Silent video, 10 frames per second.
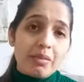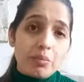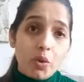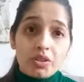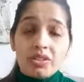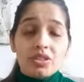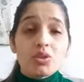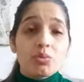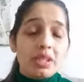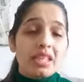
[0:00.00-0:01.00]

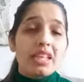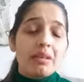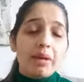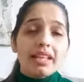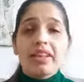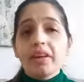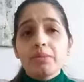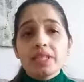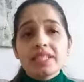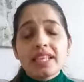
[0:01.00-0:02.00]
importance to me in my
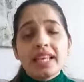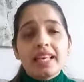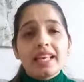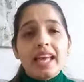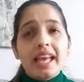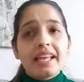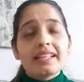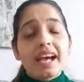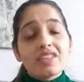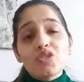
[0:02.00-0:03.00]
therapies,
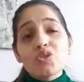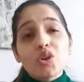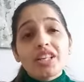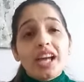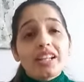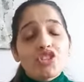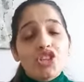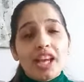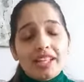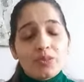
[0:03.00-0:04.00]
and I just thought I'll
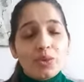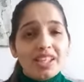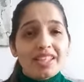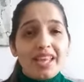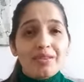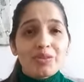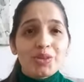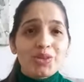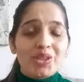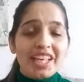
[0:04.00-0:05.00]
share it with
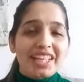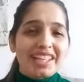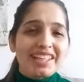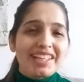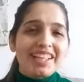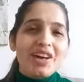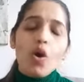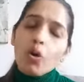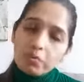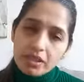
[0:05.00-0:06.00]
everyone today here.
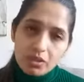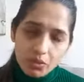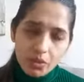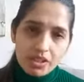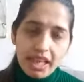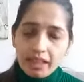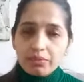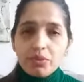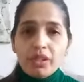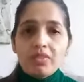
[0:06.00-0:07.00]
Hope this was
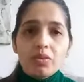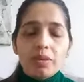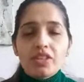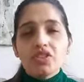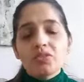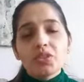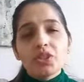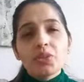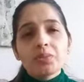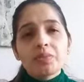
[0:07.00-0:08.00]
helpful information for
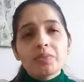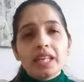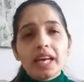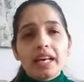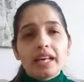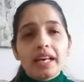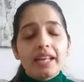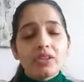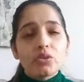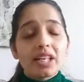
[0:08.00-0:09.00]
you,
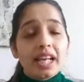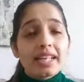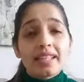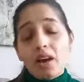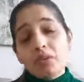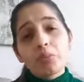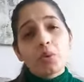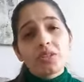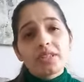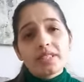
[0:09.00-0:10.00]
and you realize how
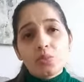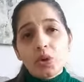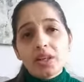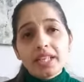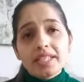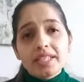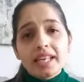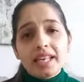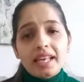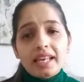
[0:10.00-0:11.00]
important this work is.